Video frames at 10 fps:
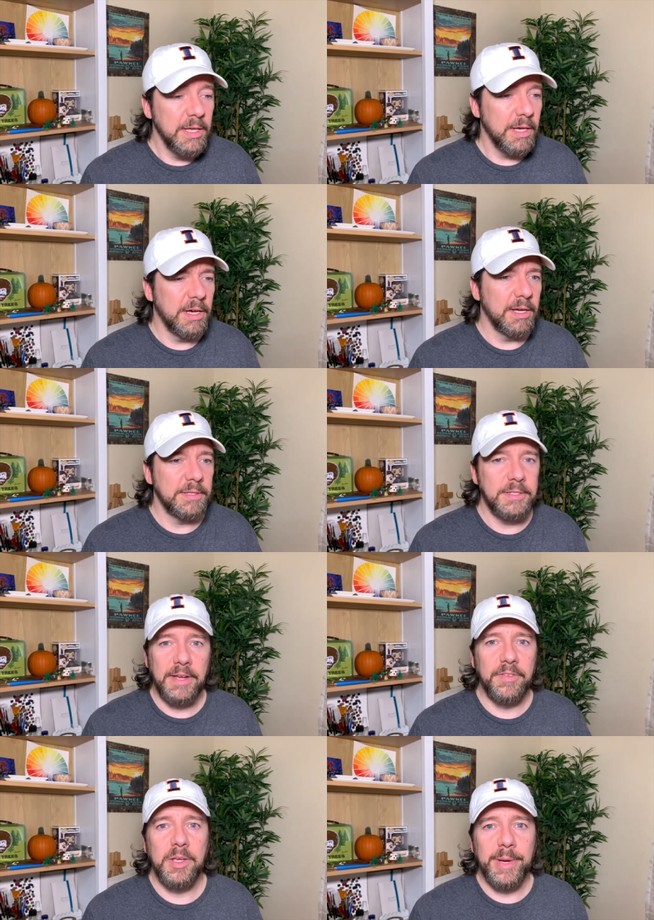It's
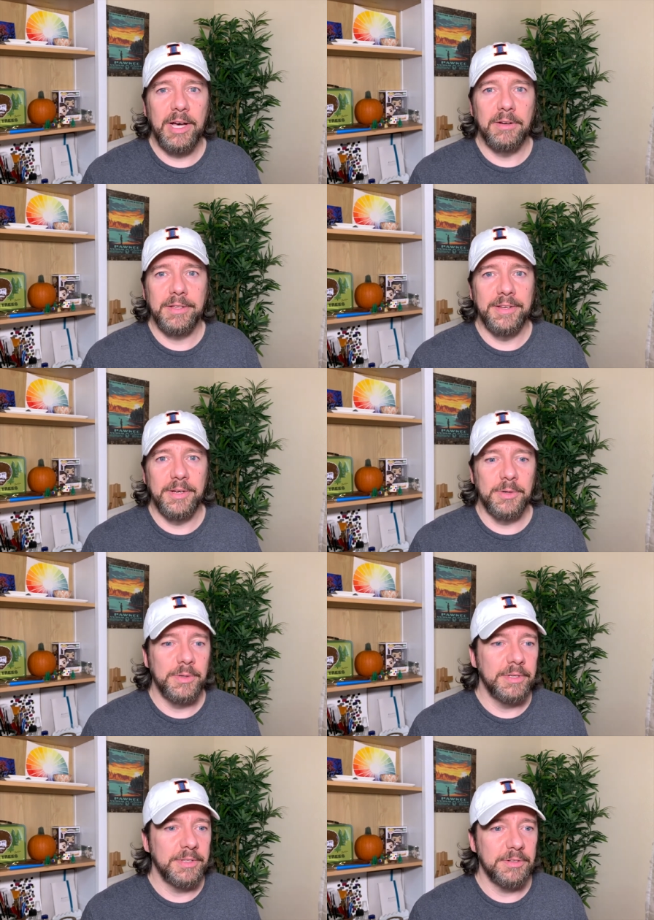definitely about, you know,
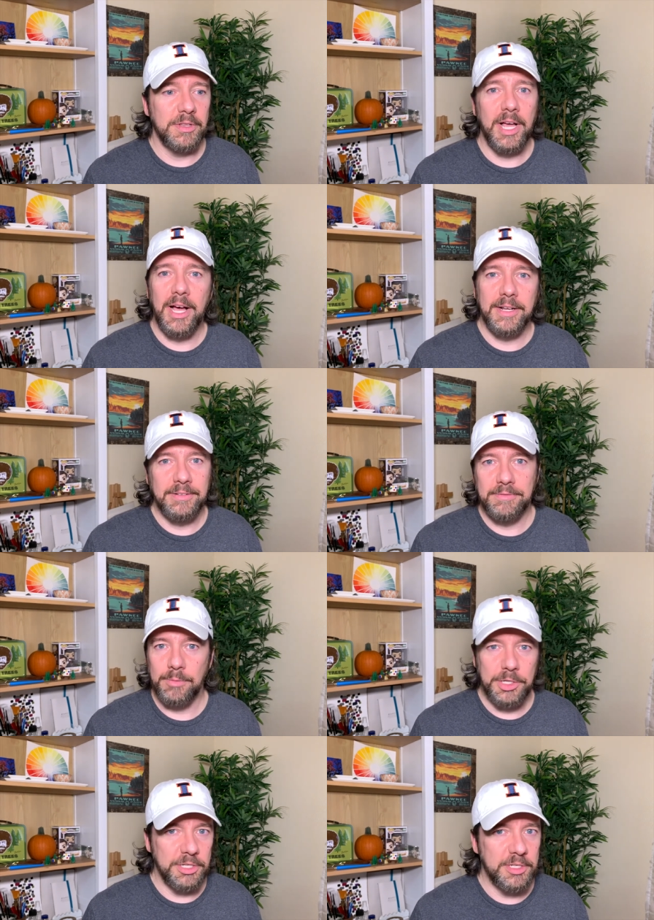there's a lot,
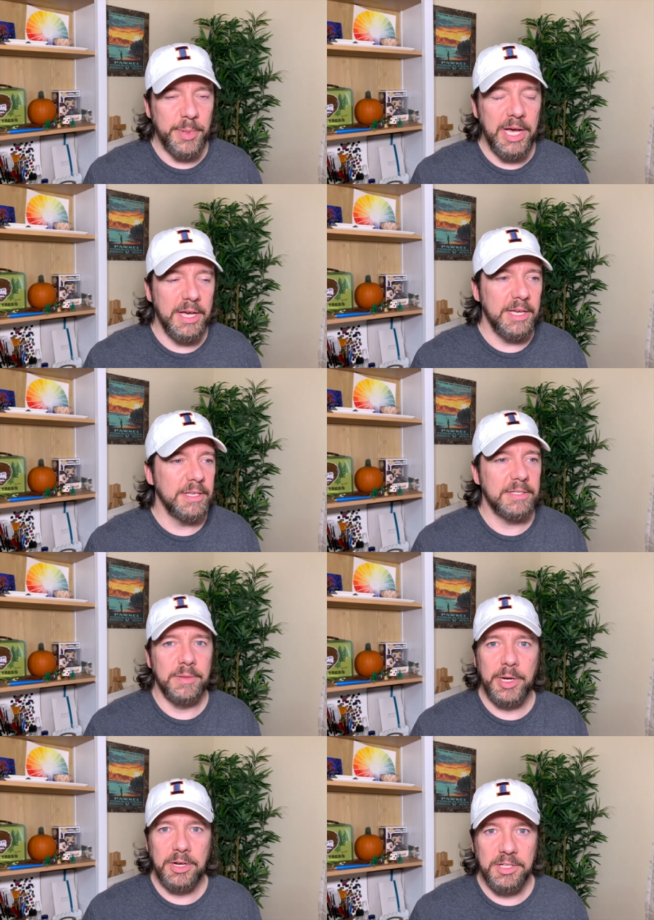Russian spies,
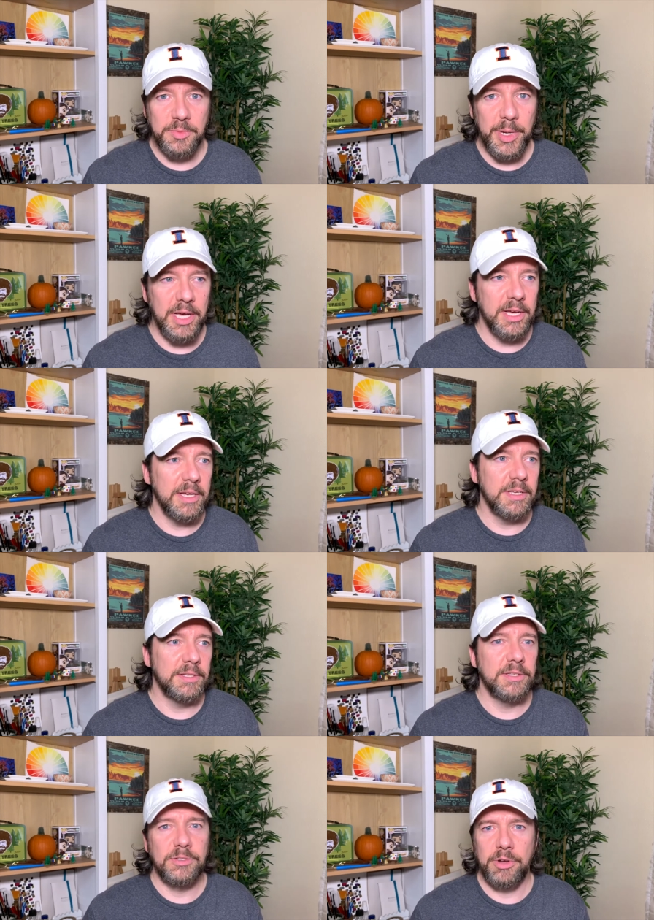American
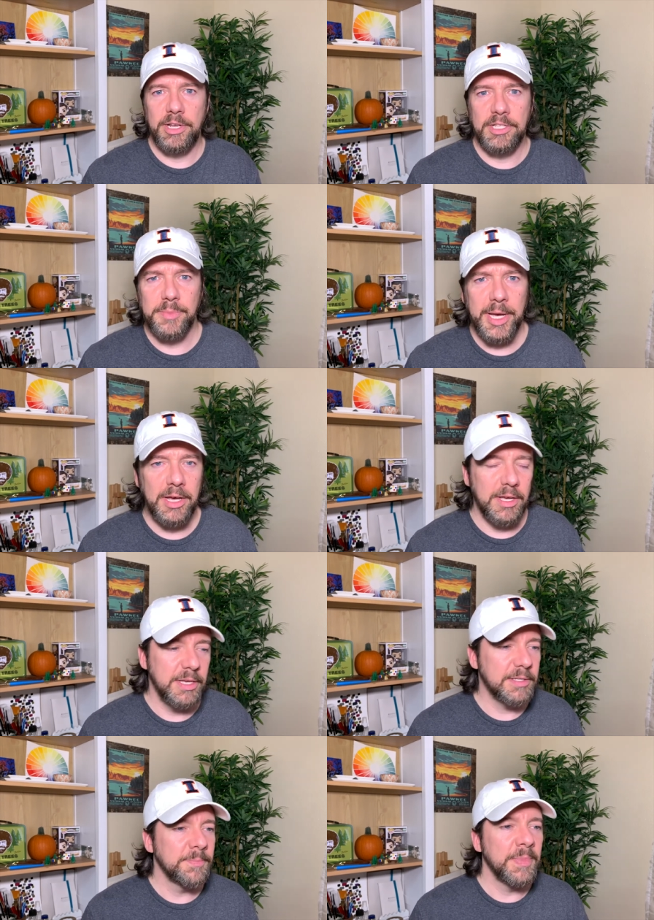spies, trading spies,